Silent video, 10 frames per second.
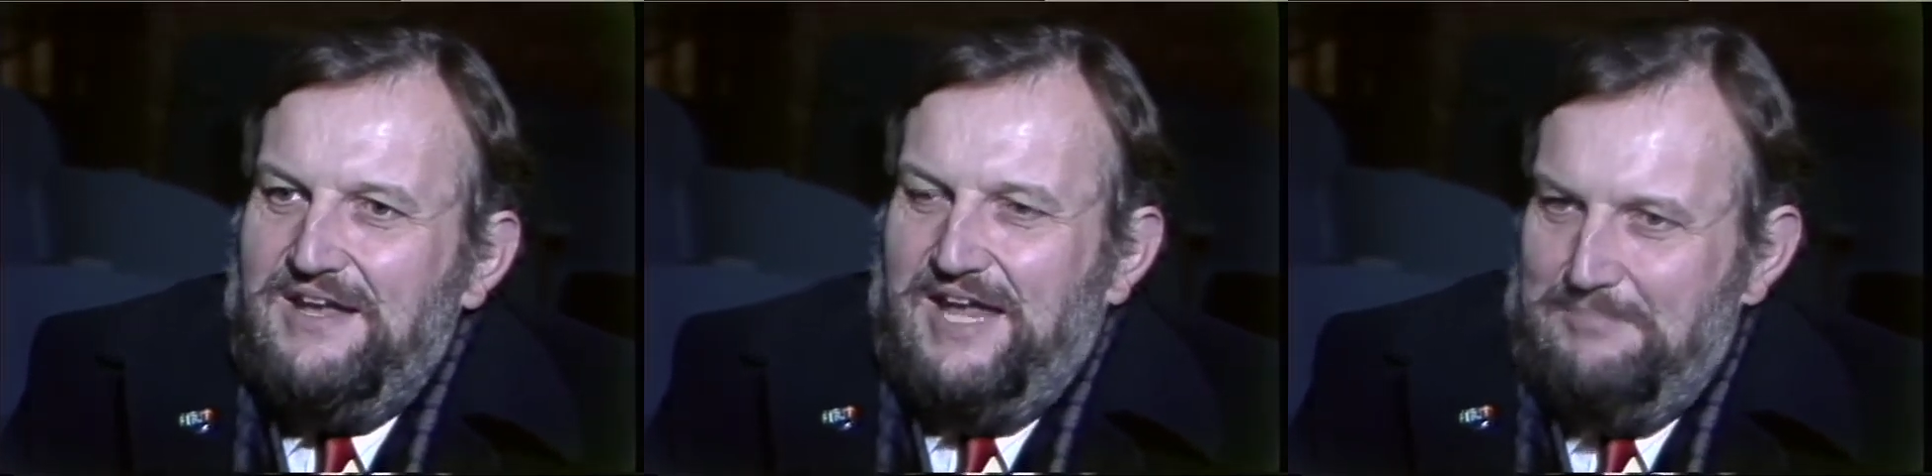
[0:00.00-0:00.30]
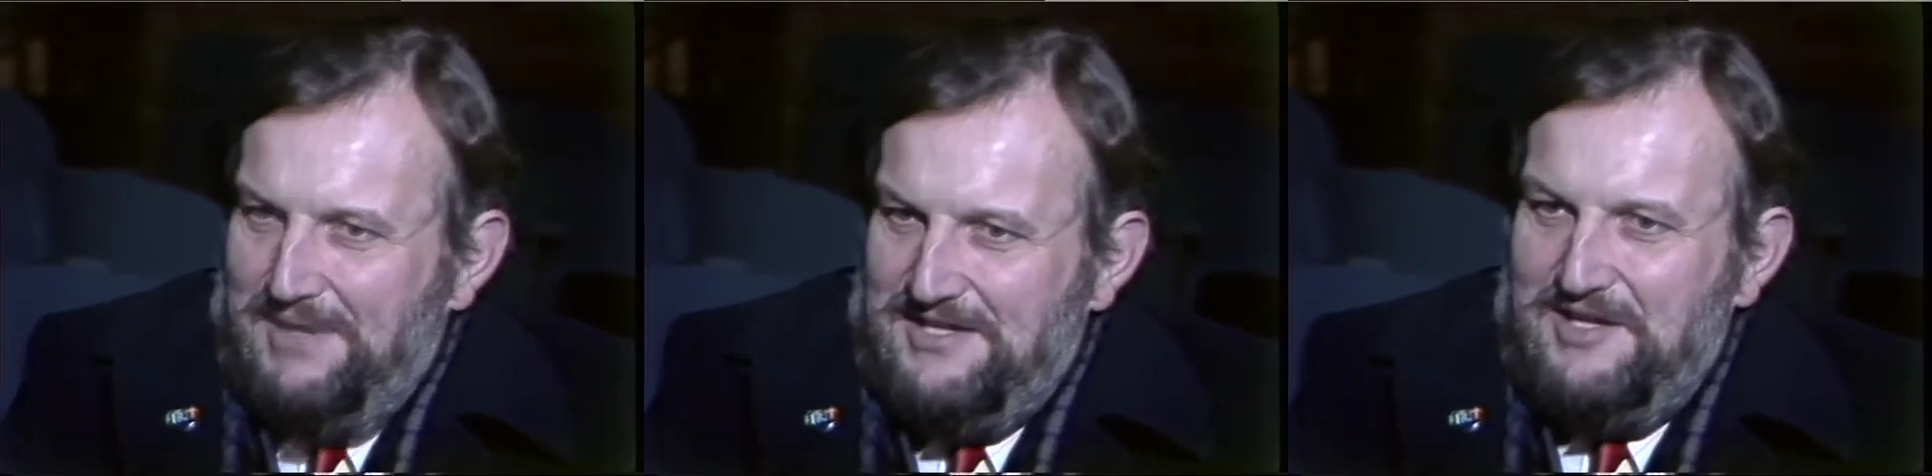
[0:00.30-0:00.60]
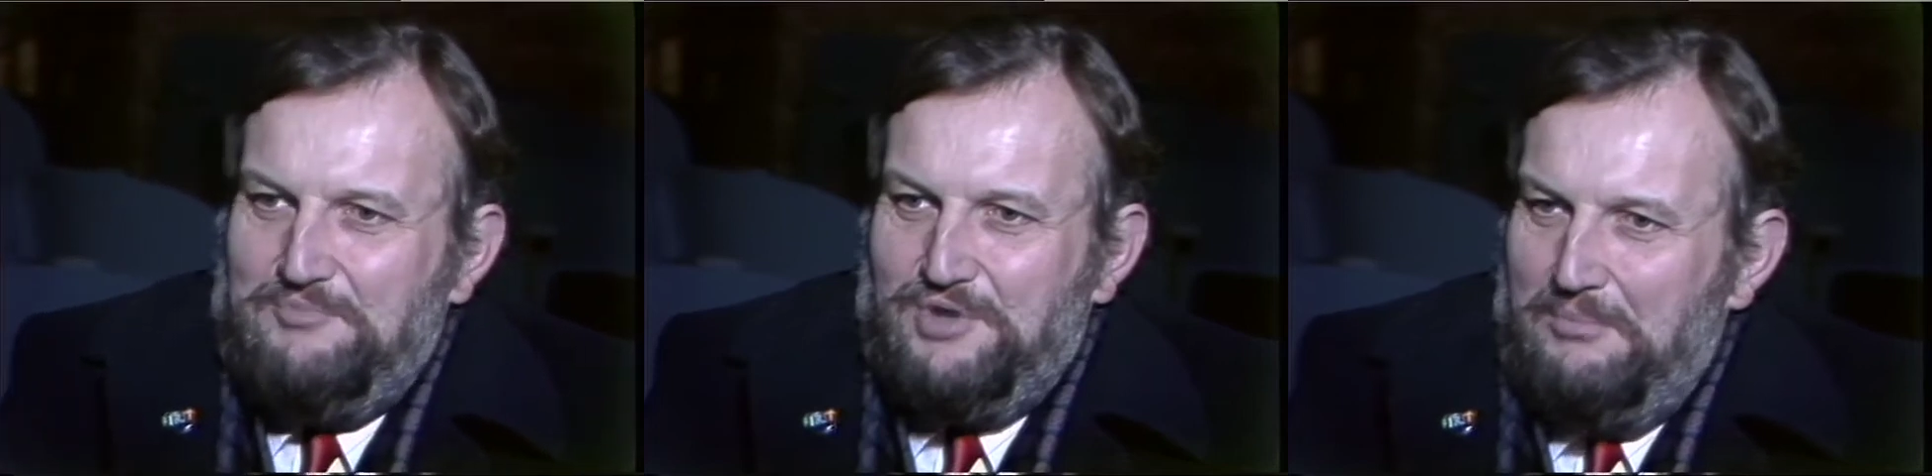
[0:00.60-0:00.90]

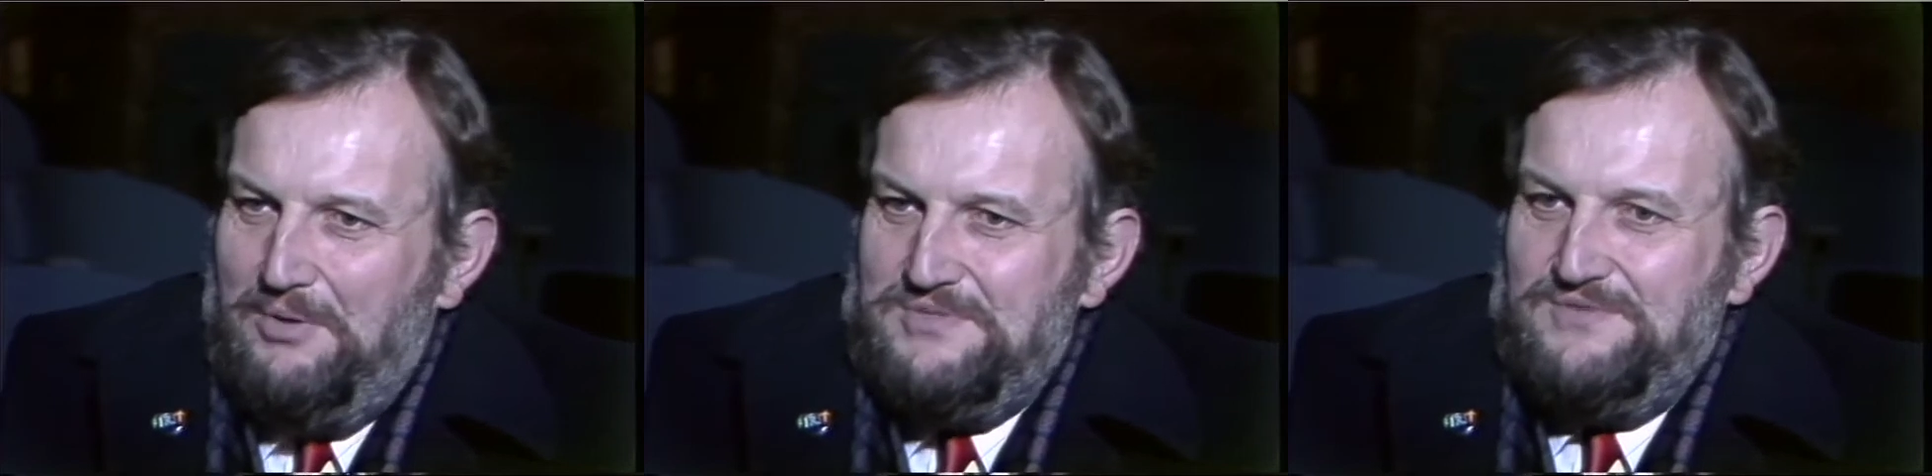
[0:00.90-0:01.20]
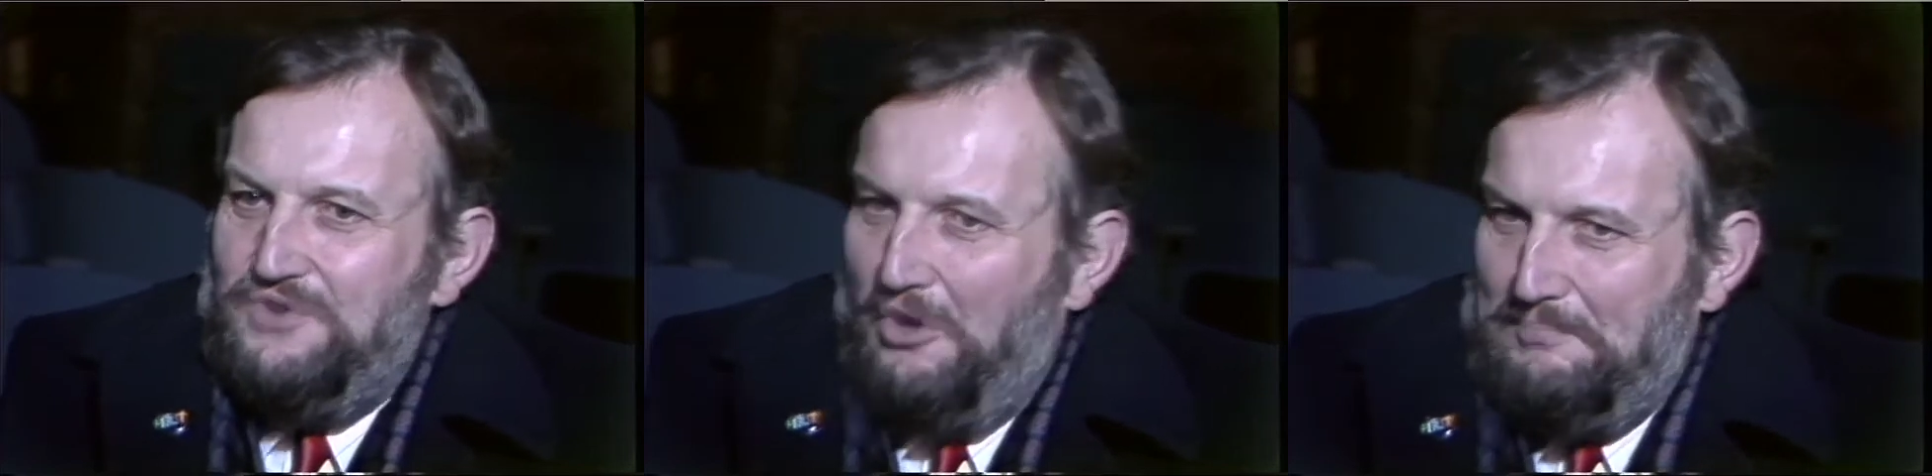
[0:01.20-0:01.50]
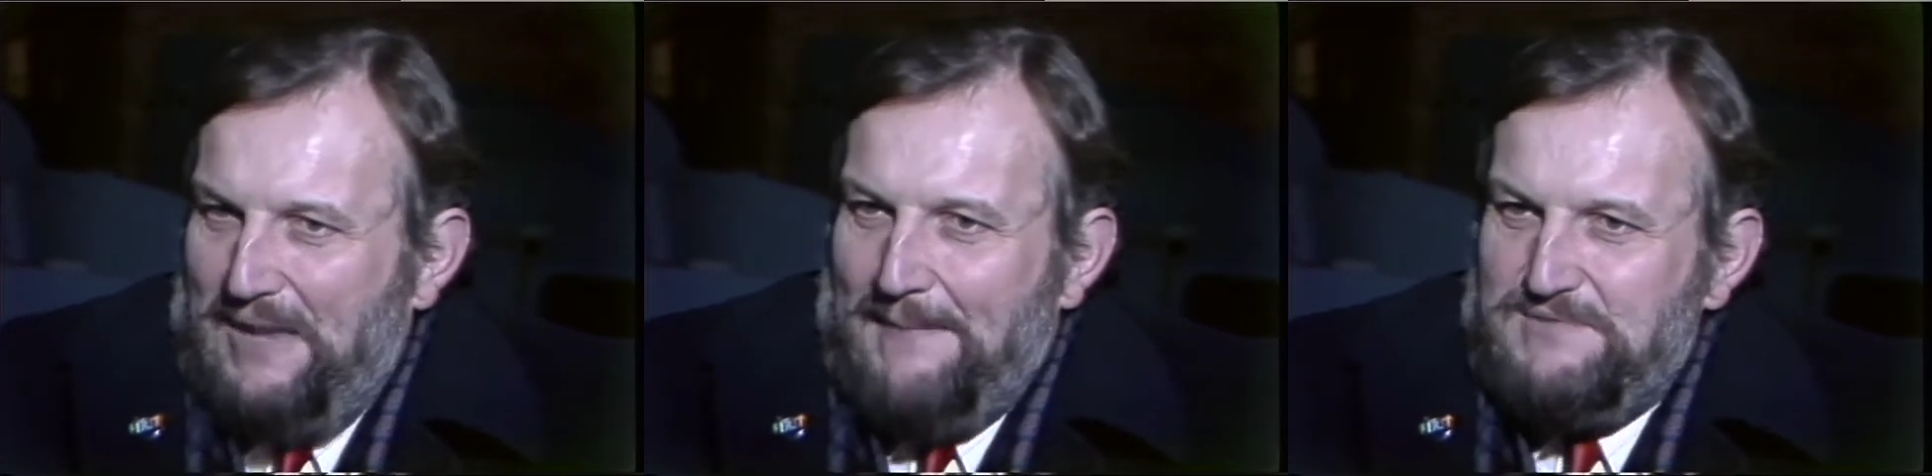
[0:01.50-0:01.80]
immediate problems of not
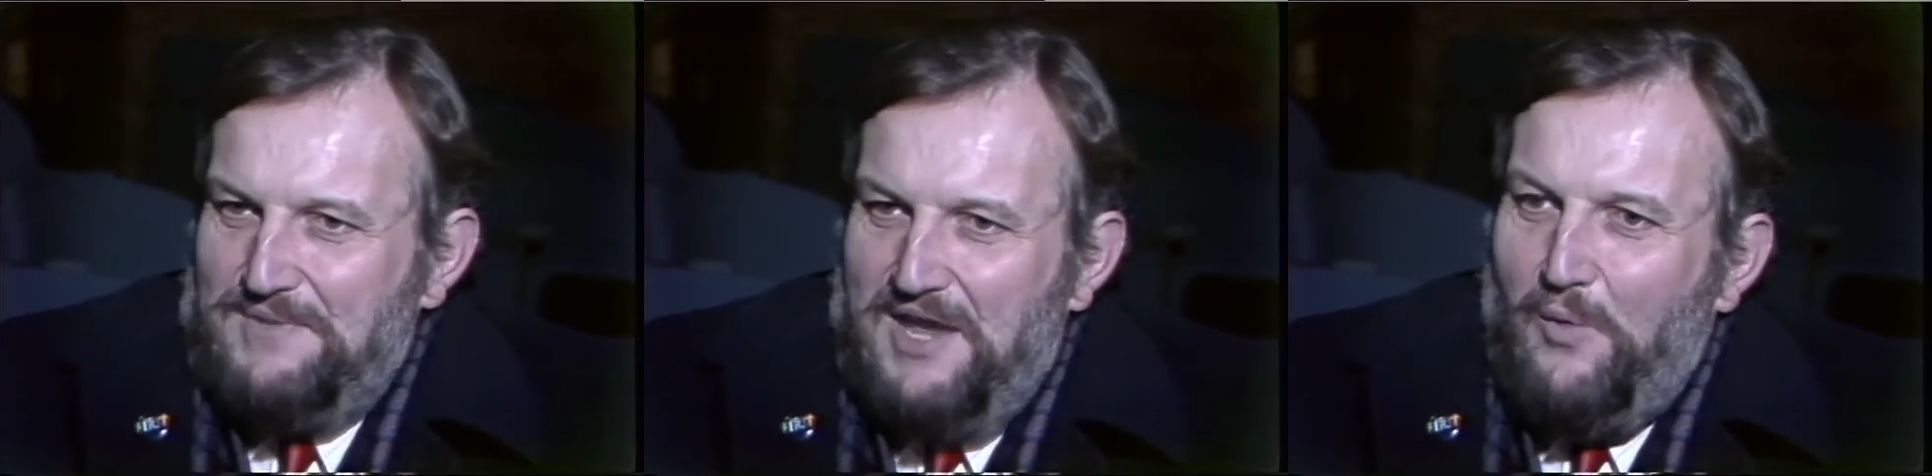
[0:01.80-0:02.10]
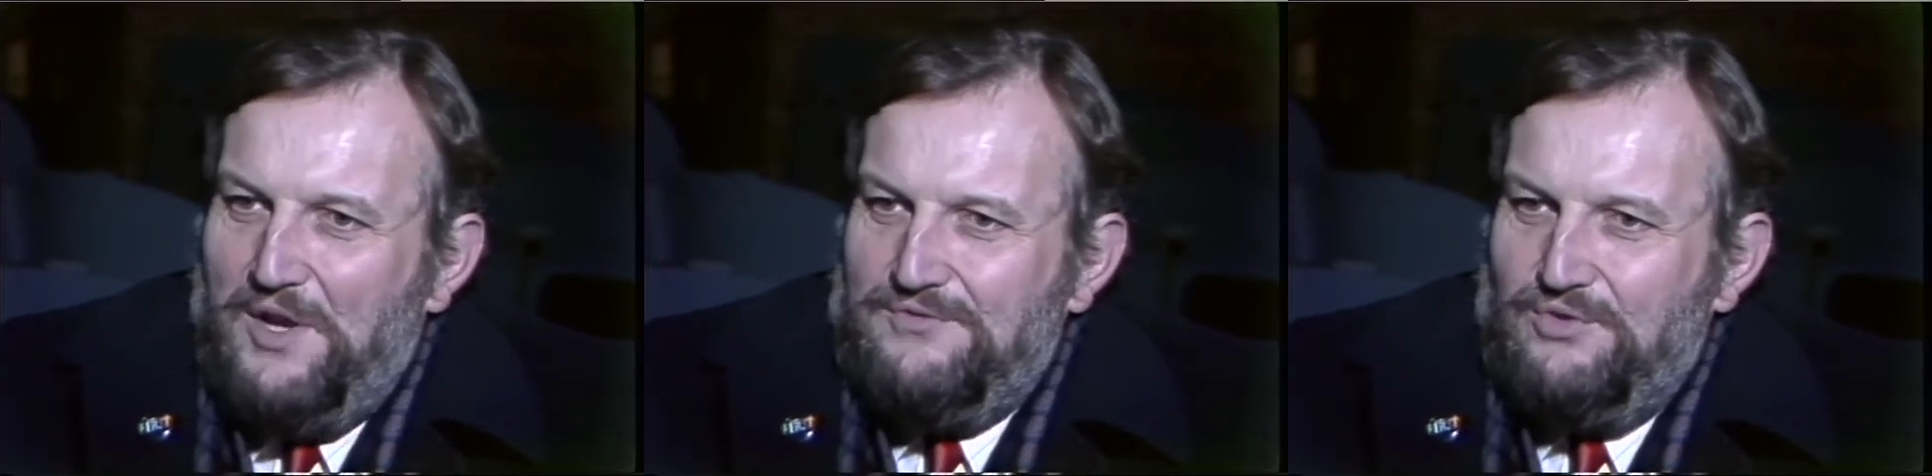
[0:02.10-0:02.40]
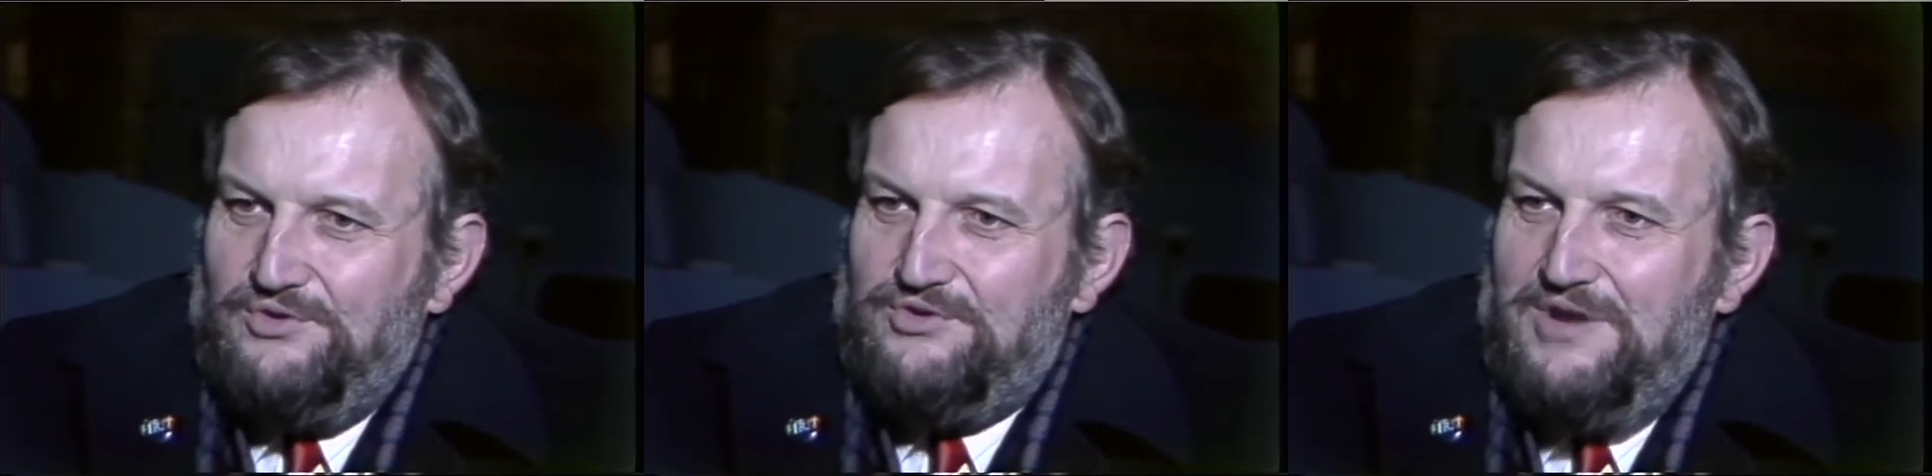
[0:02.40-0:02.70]
perhaps being
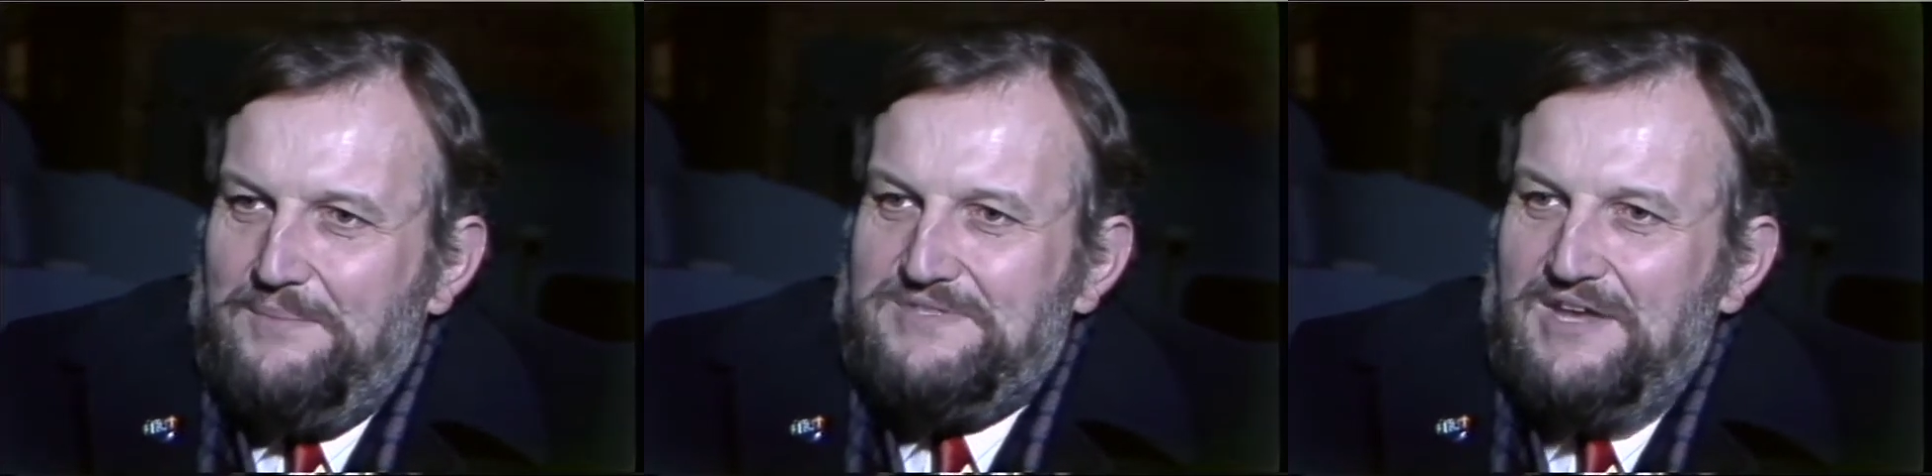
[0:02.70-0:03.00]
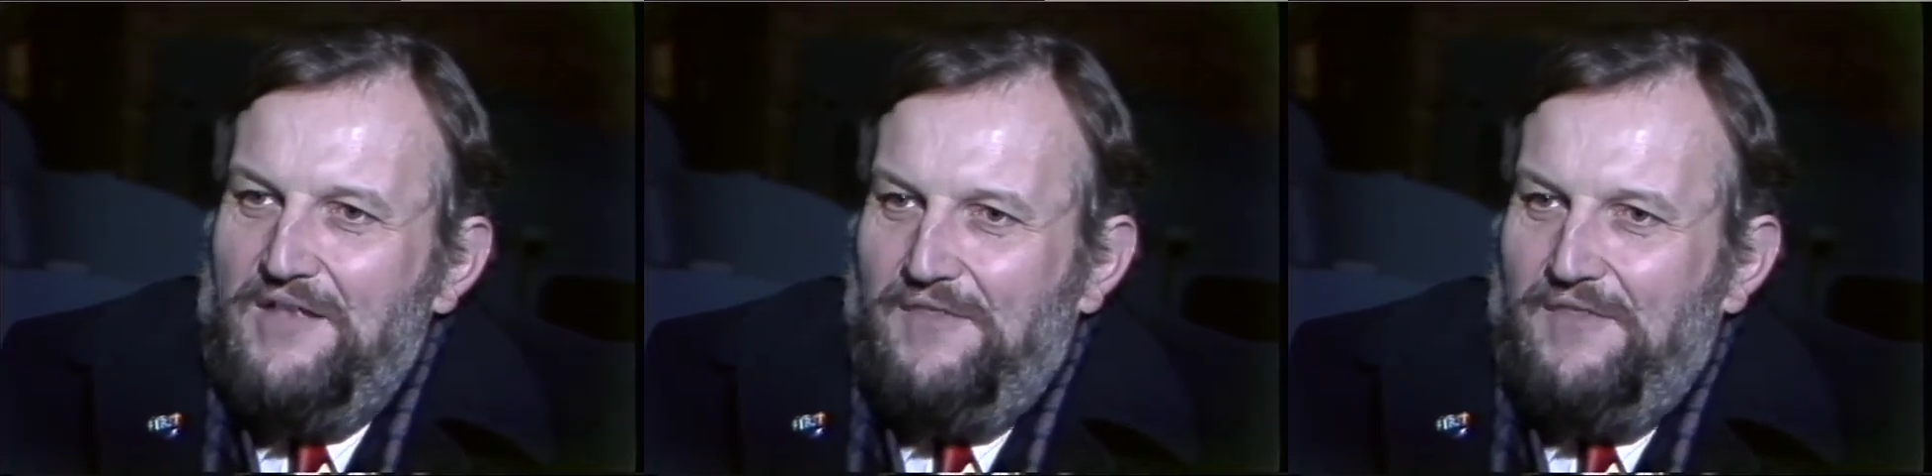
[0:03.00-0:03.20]
wonderful scripts.